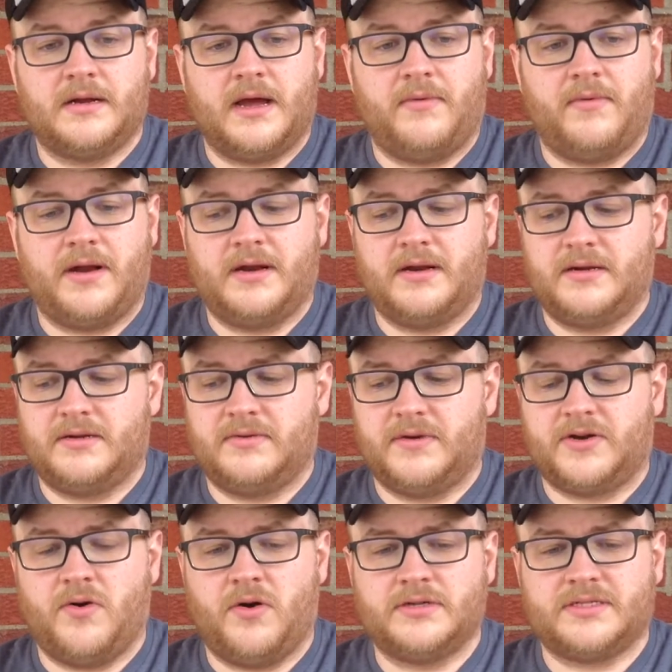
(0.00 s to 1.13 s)
I want to
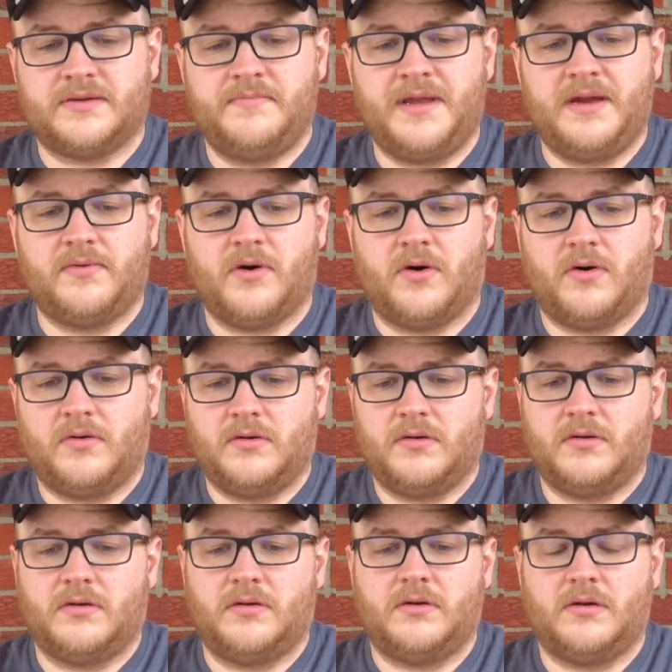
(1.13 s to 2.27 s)
record some B-roll
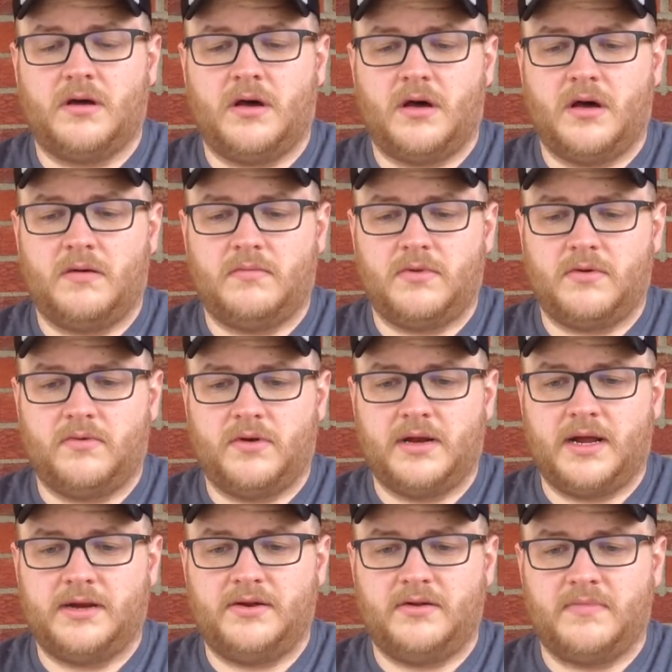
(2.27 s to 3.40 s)
when
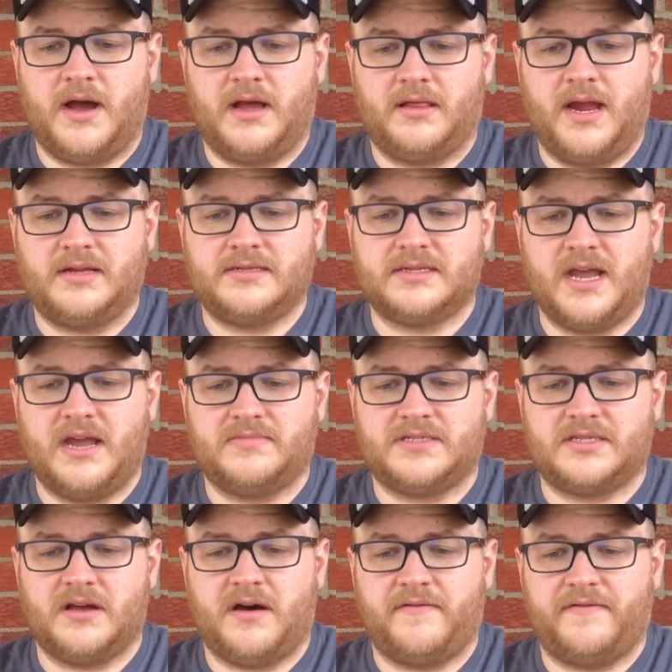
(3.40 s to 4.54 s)
I do my landscape
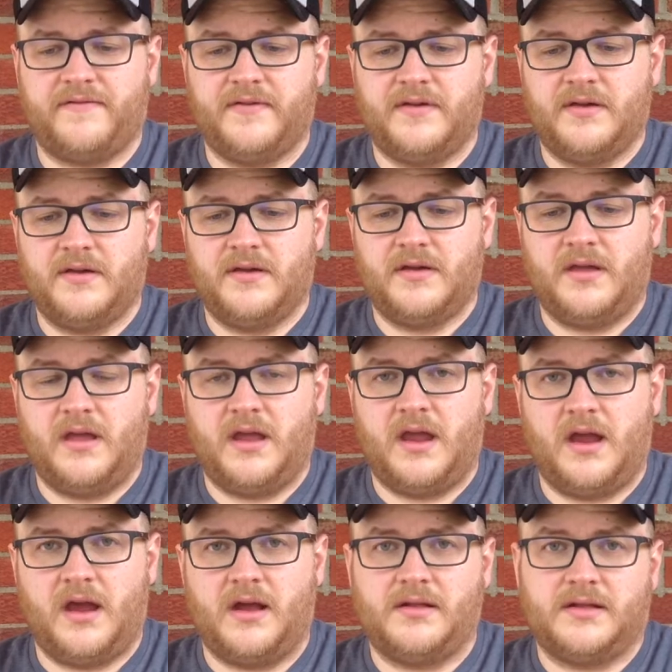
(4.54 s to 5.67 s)
stuff,
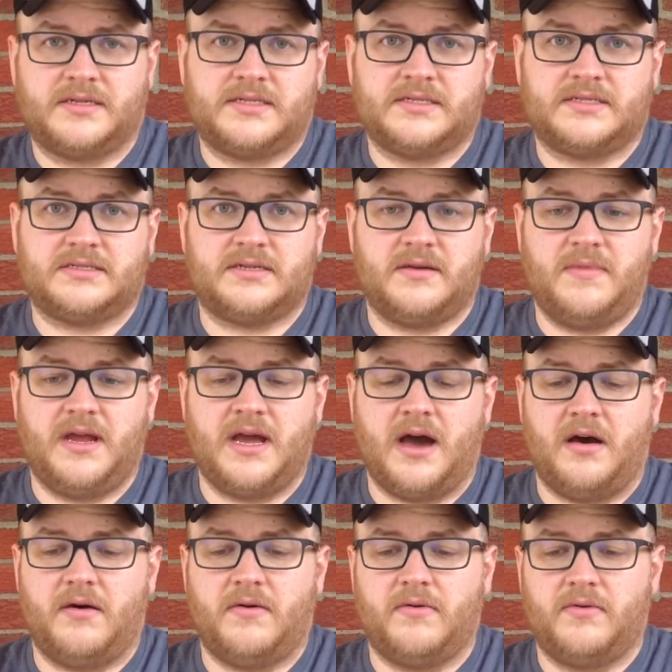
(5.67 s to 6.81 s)
and this is to me
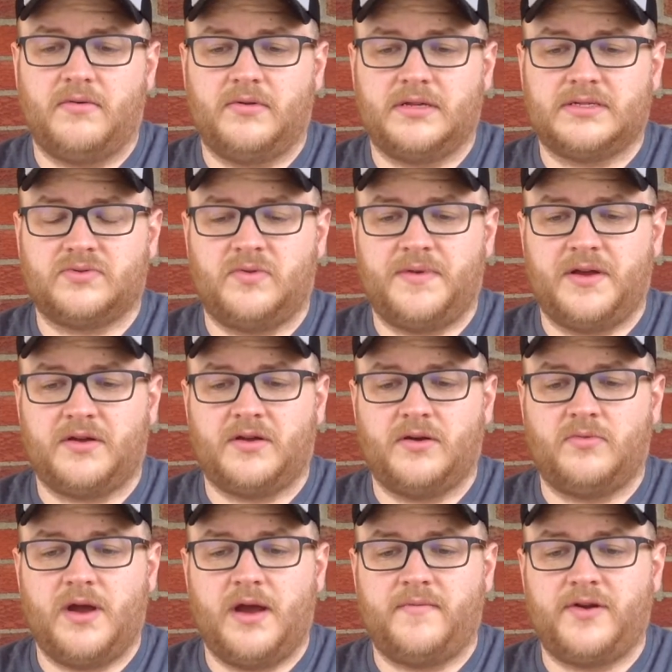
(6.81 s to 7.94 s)
how this would be a
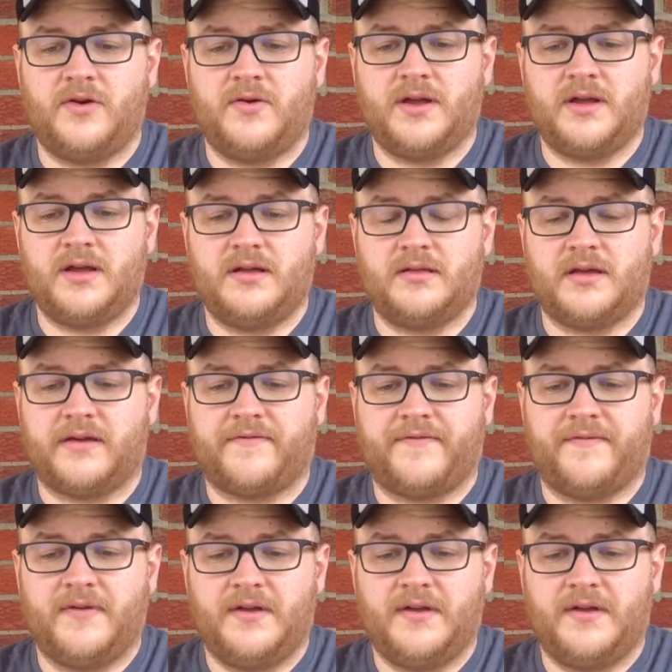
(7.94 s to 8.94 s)
good way of doing it, like